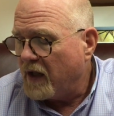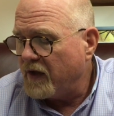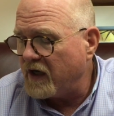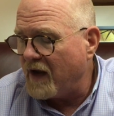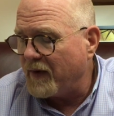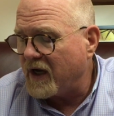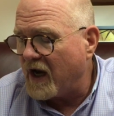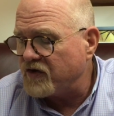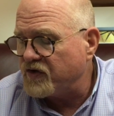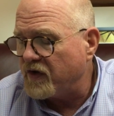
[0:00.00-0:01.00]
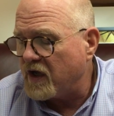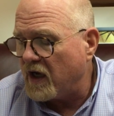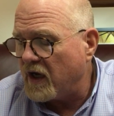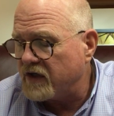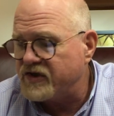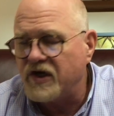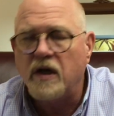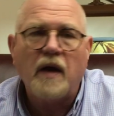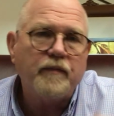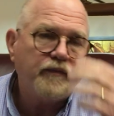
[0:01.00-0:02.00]
that Nebuchadnezzar the king has set
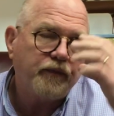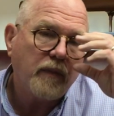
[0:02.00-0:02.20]
up.